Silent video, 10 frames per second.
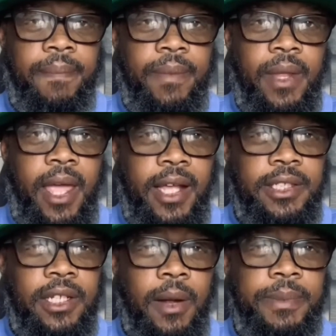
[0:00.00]
has
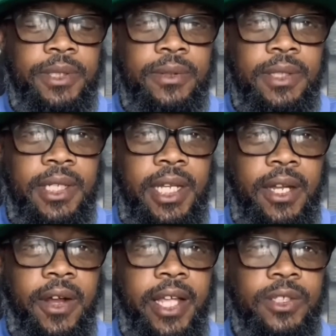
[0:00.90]
an opportunity
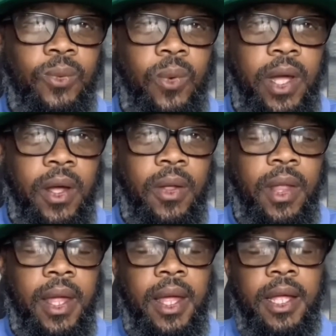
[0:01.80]
here as well.
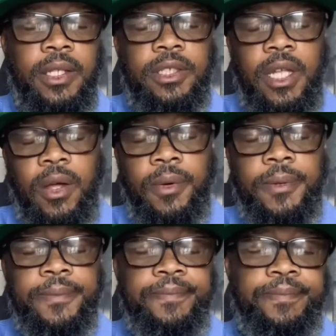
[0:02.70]
So
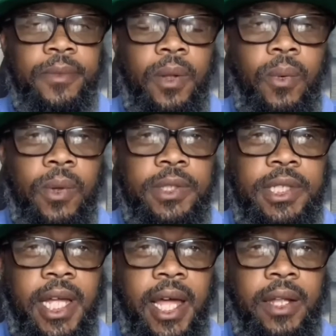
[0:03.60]
we'll see
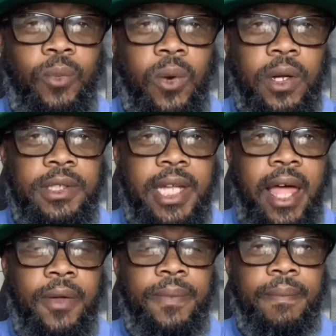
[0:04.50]
how it works
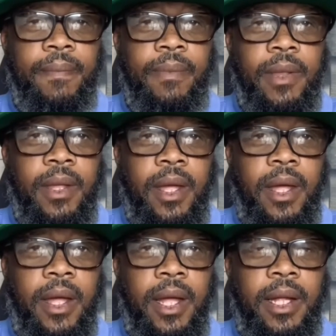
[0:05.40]
out.
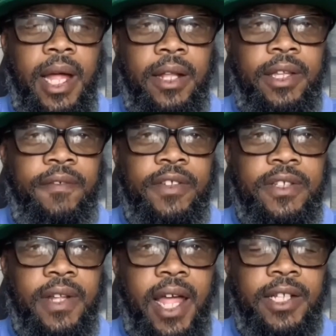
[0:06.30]
Our
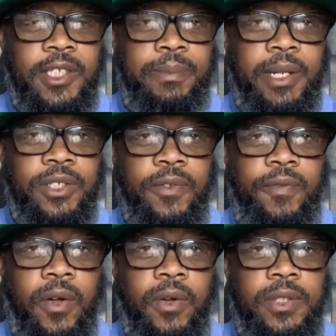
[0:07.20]
defensive line is special,
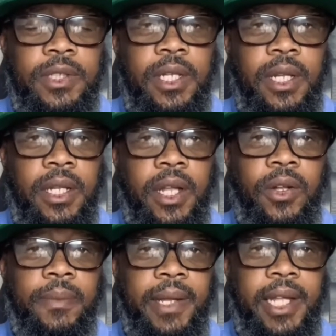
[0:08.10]
folks. They're going
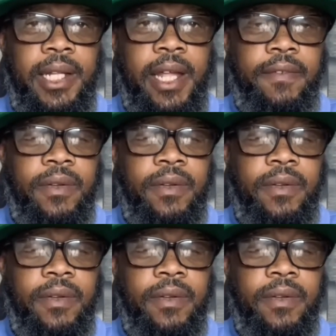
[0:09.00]
to be getting after the